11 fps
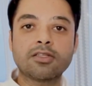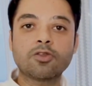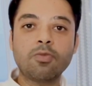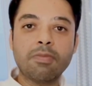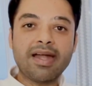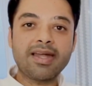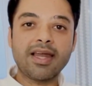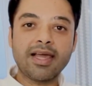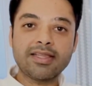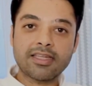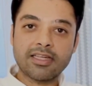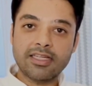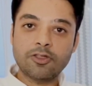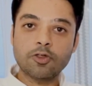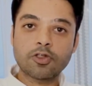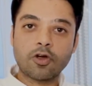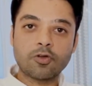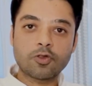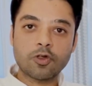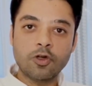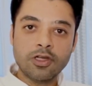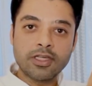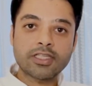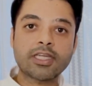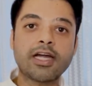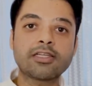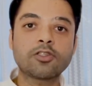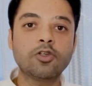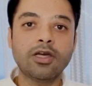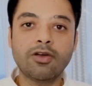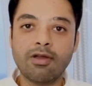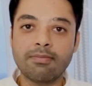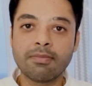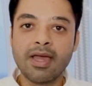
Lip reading: So mental health issues also starts to develop,